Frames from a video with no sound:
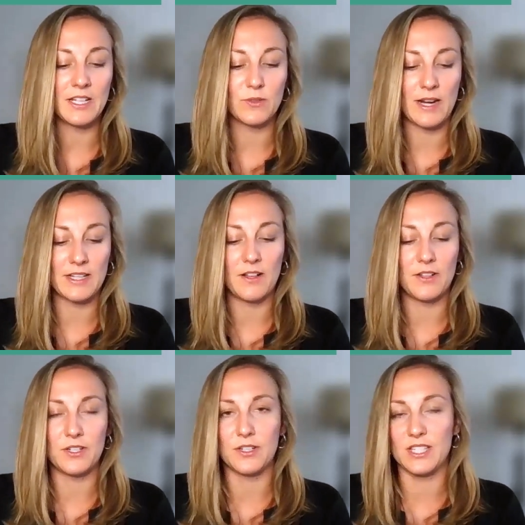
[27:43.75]
direct
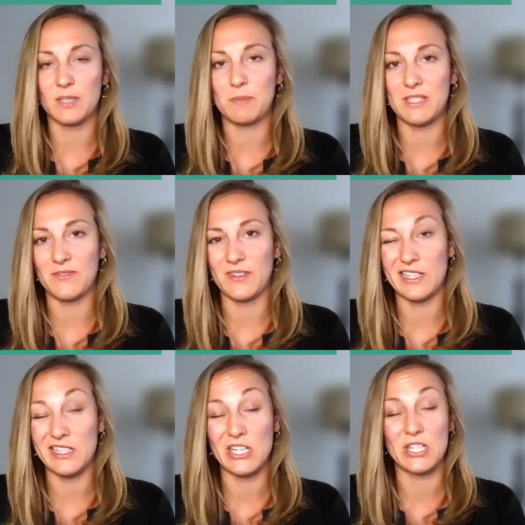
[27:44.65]
knowledge into the specific
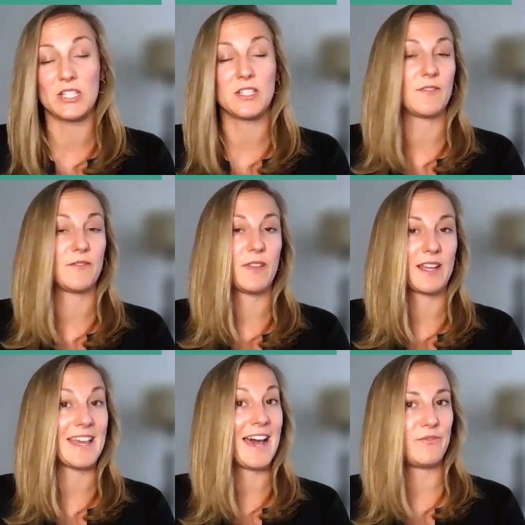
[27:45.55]
conditions of like
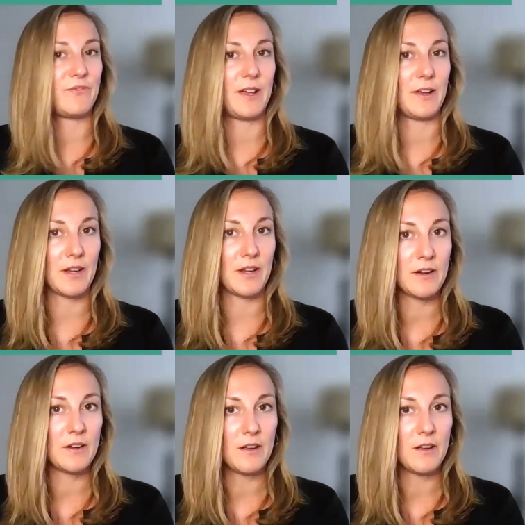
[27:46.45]
that failure,